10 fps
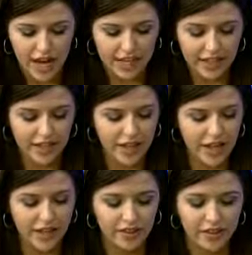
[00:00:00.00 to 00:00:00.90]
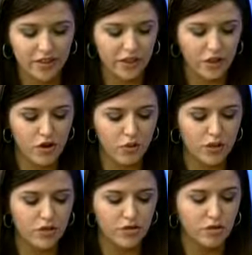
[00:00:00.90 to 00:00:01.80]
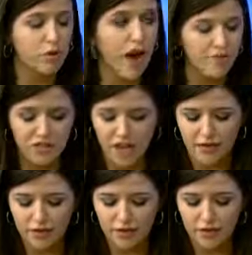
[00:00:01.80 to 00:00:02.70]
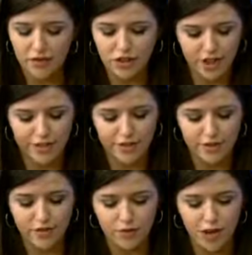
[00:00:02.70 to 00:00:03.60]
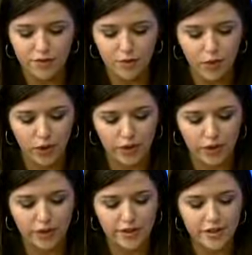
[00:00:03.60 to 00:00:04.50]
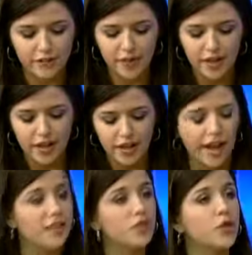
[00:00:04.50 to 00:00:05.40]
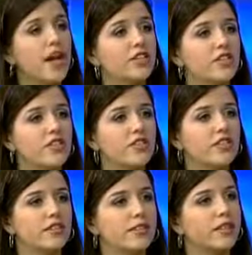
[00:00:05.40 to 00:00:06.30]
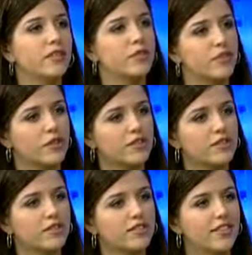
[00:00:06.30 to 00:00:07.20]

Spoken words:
and he said that the video was graphic evidence of the dangers involved in war journalism and the tragedies that can result.